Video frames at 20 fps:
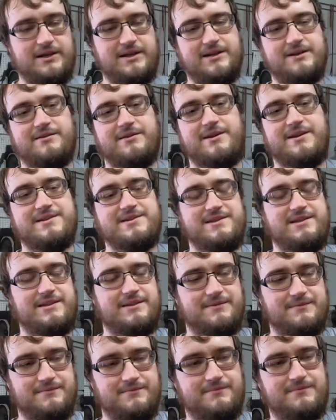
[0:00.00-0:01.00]

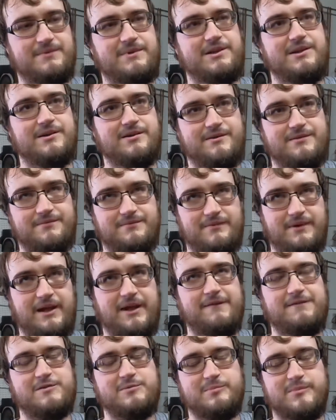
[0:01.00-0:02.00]
crazy, you know,
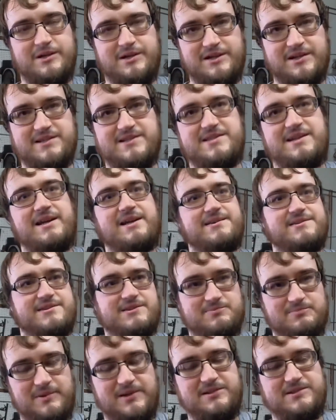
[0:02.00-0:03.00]
aftermarket style
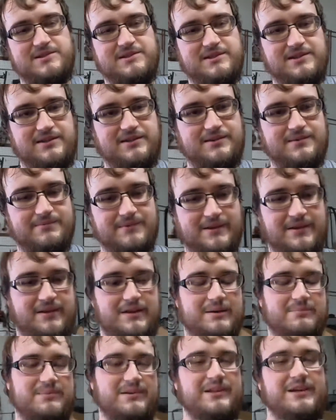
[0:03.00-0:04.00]
suspension deals, whether
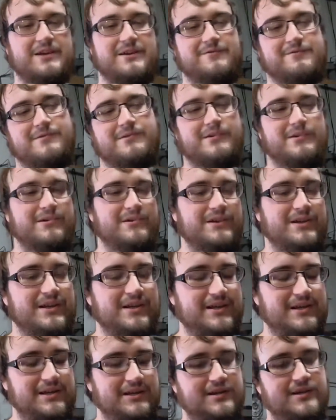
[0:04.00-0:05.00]
that be like a
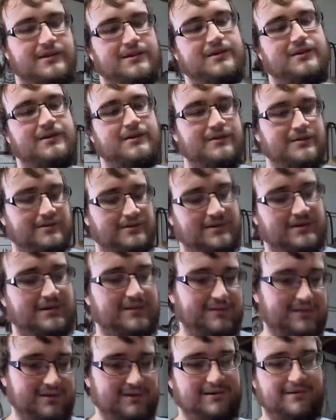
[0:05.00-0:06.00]
4-link,
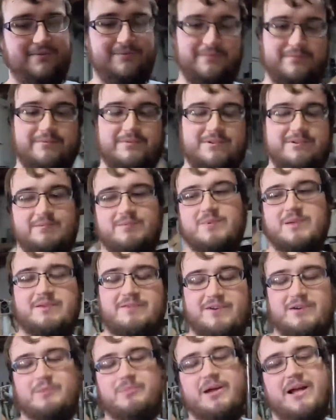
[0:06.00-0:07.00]
you know, which would be a
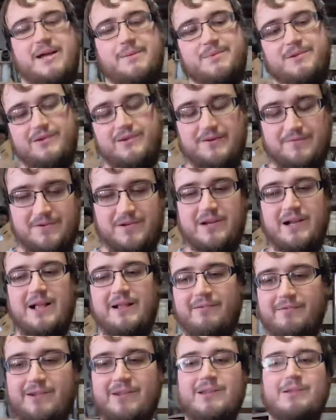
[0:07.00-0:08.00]
very popular. If you're
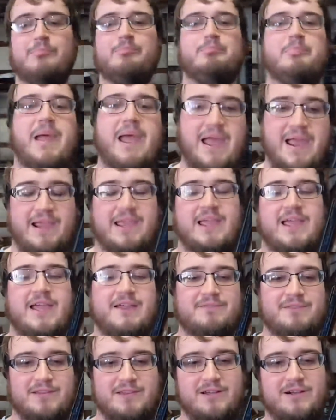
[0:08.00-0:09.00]
not wanting the back half
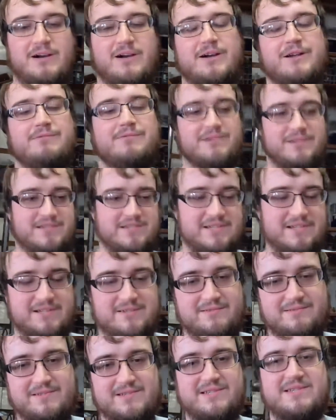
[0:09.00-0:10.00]
of the car, you want to stick
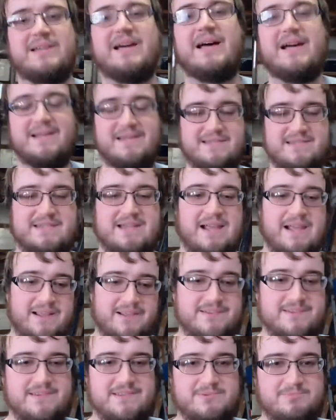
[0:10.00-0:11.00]
to a stock
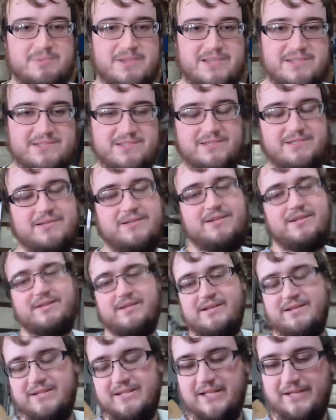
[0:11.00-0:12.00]
style suspension,
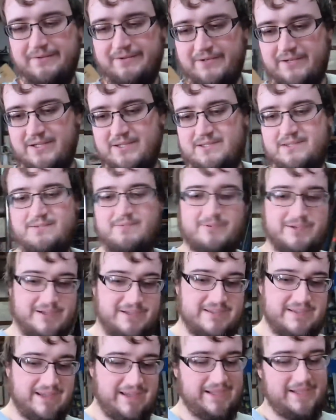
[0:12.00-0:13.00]
Calvert Racing's where
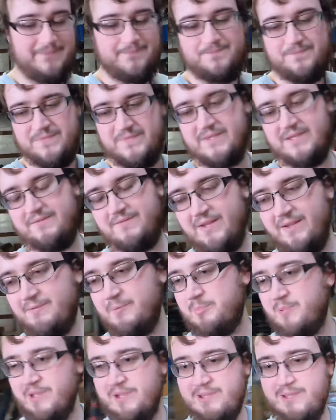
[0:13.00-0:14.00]
it's at. And if you have a
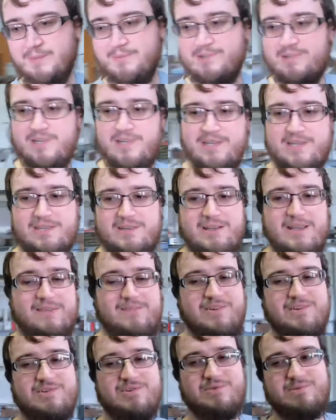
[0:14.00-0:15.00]
pickup truck and you're having
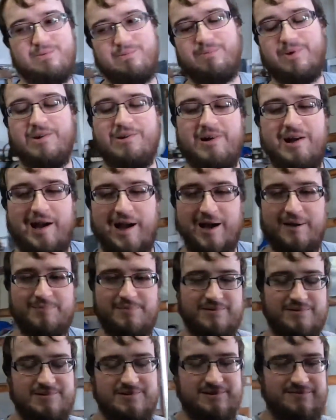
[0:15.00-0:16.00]
issues with wheel hop
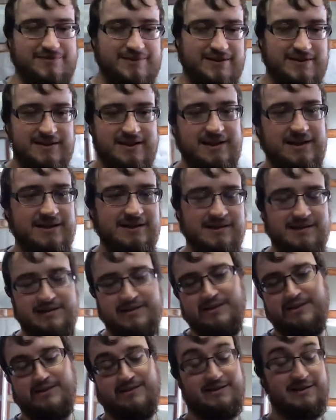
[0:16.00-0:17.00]
and stuff like that,
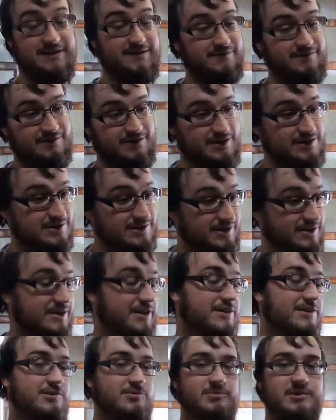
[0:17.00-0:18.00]
Calvert Racing, they
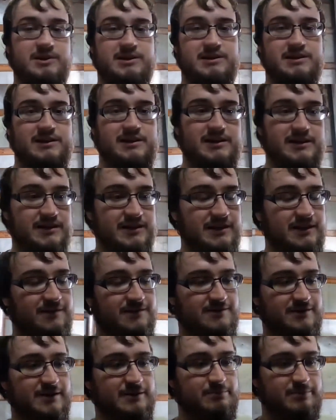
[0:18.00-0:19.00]
do make
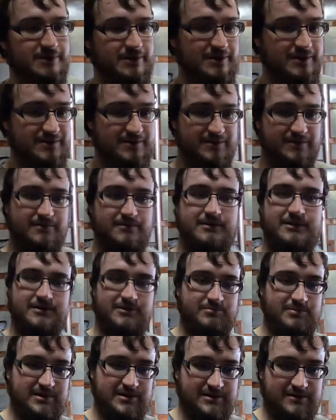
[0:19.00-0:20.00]
Caltrac bars that go on your
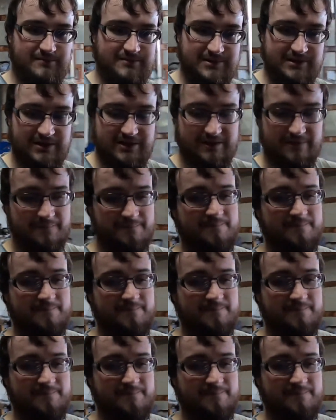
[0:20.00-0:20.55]
pickup truck.